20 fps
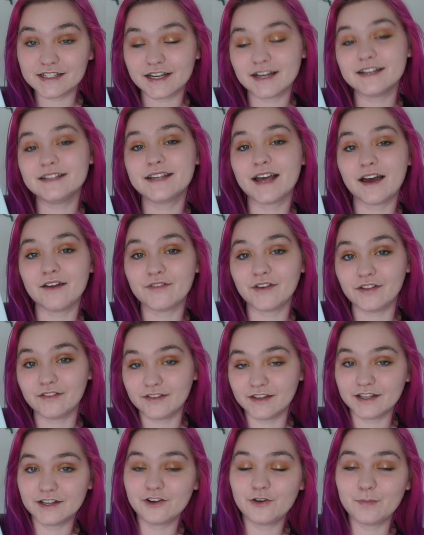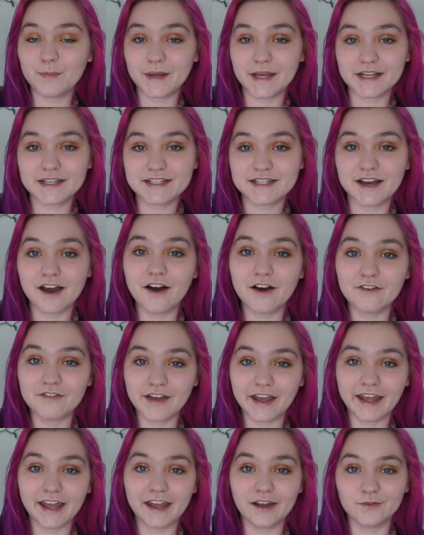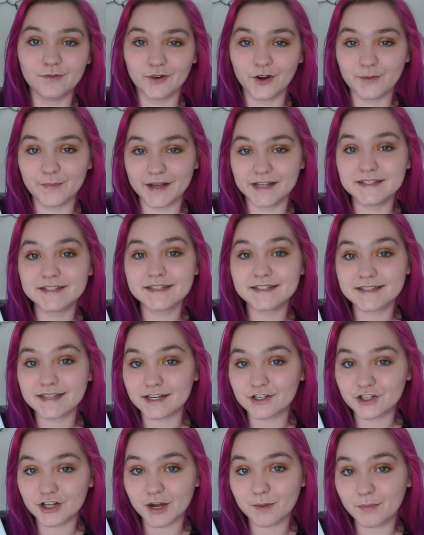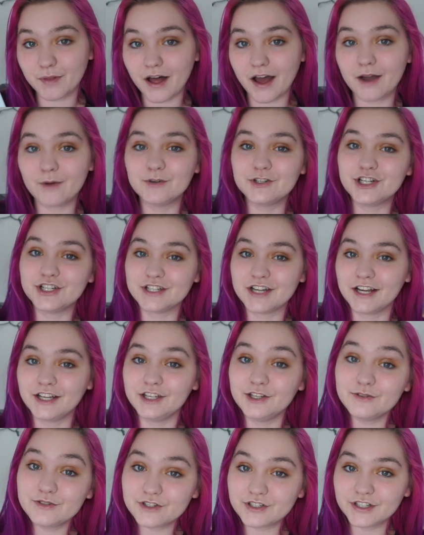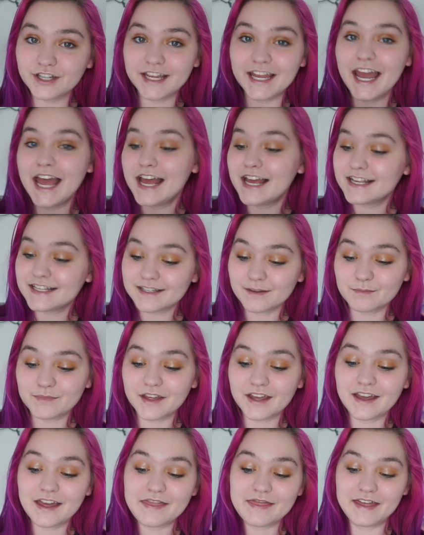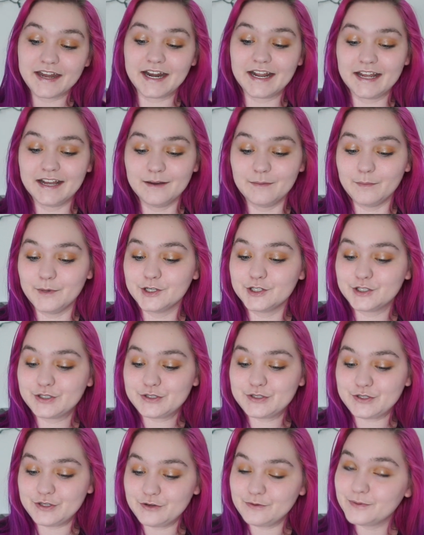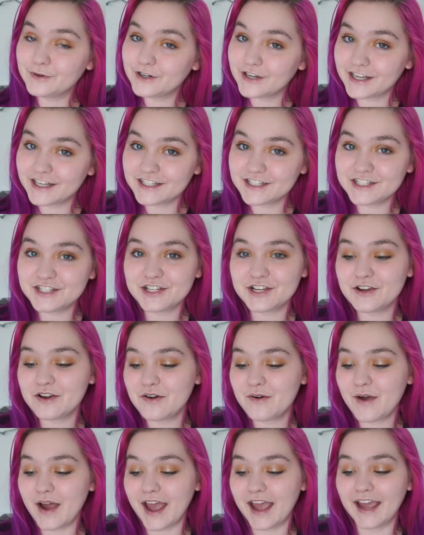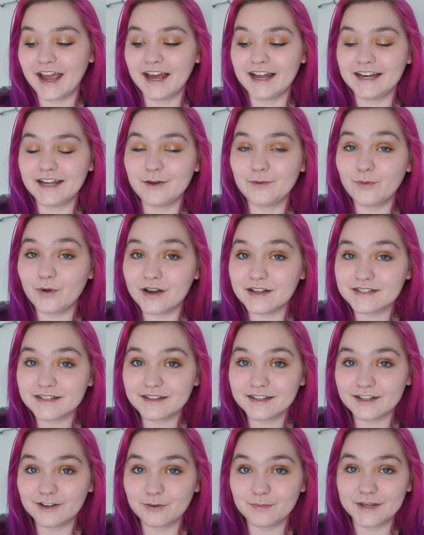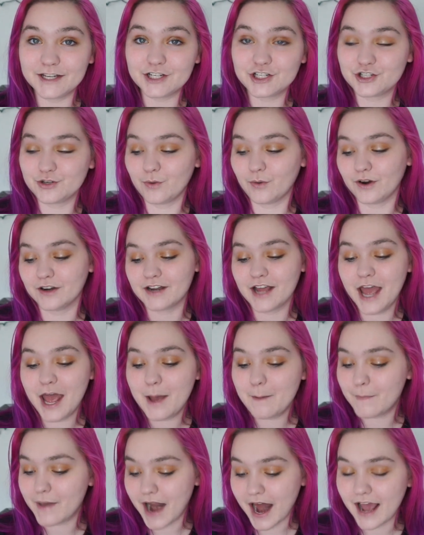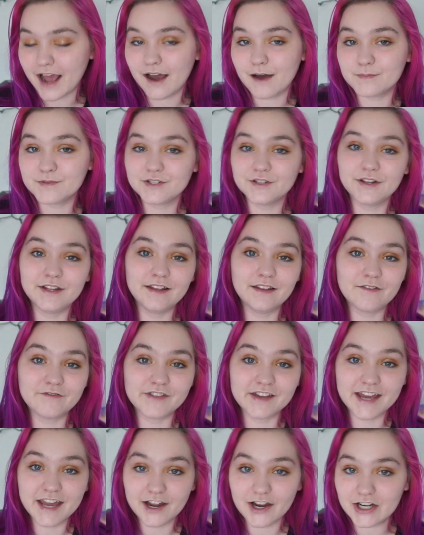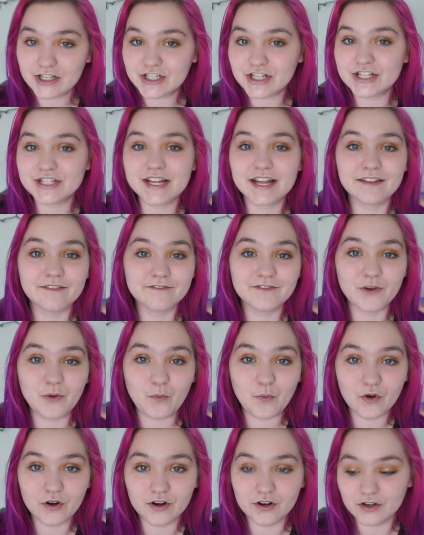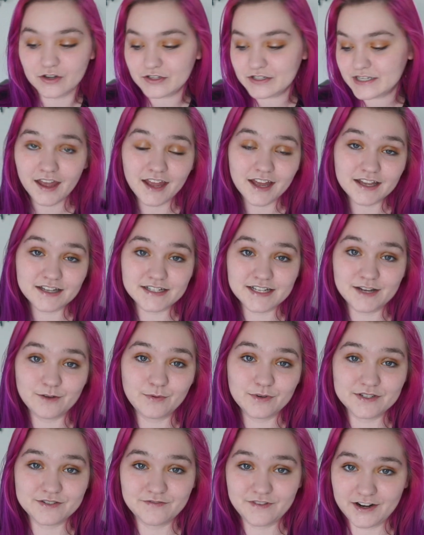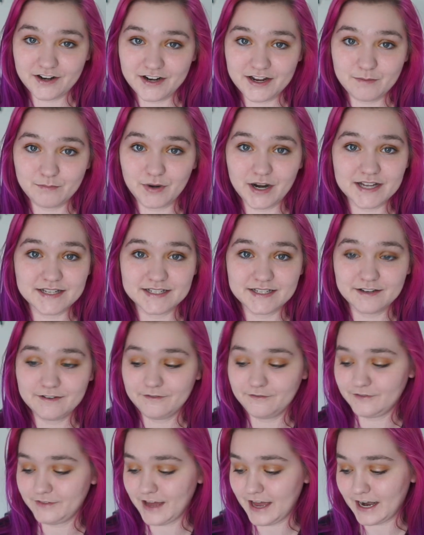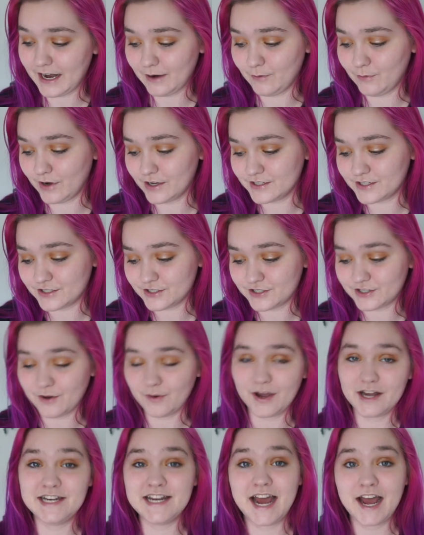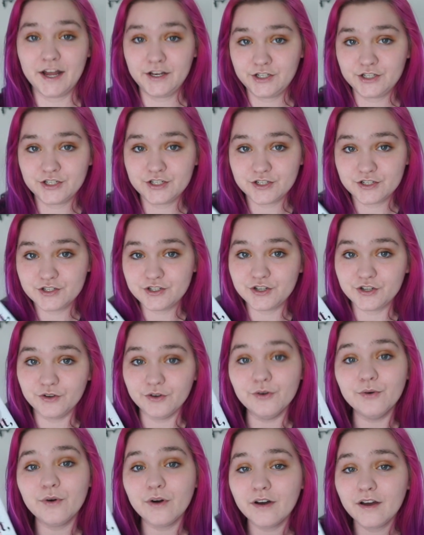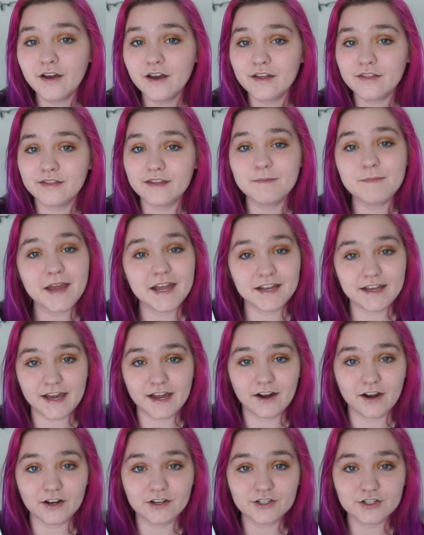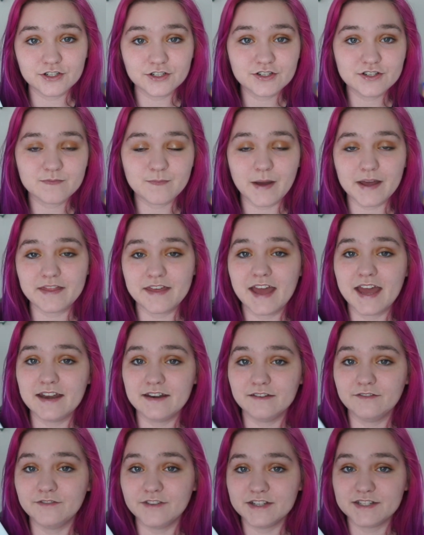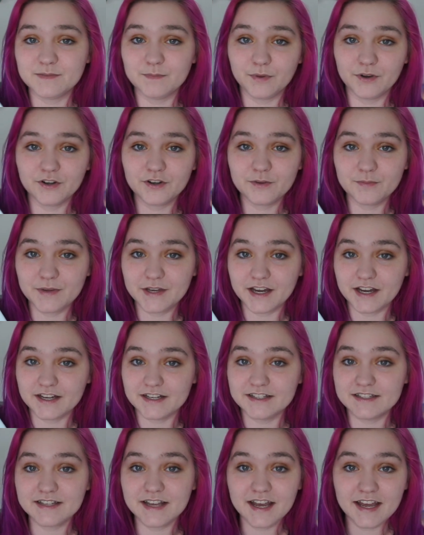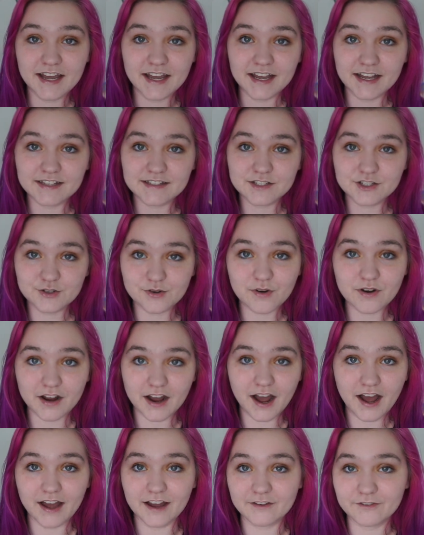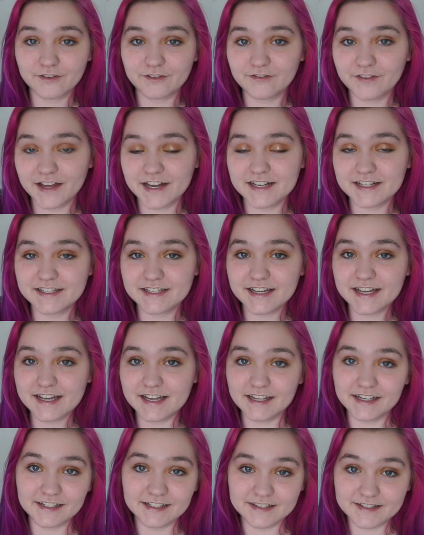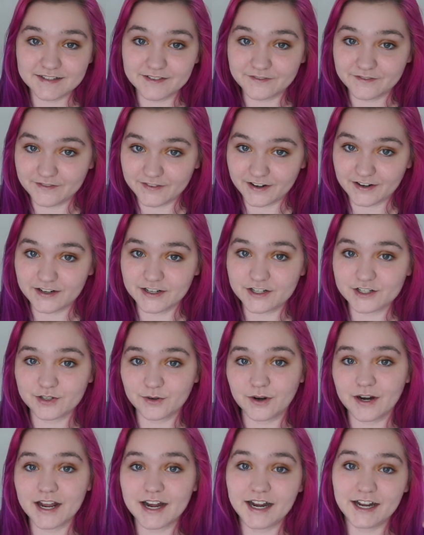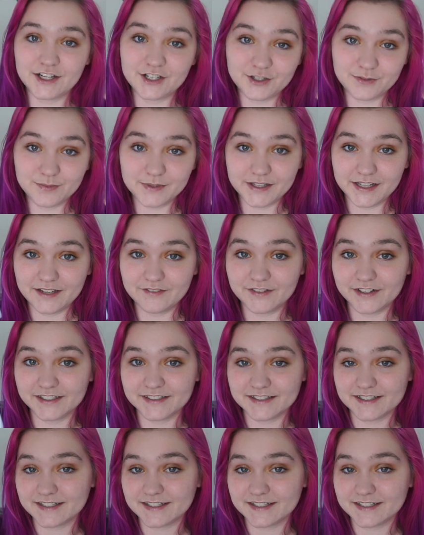does have a little bit of a romance-centric plot, which is not usually something that I am super into, and it was a little bit short, but I absolutely love the characters, I love the world, and it was very impressive that I was so attached to the main characters by the end of this book, because it's a short guy. For fantasy, it is very short, and I do believe it is a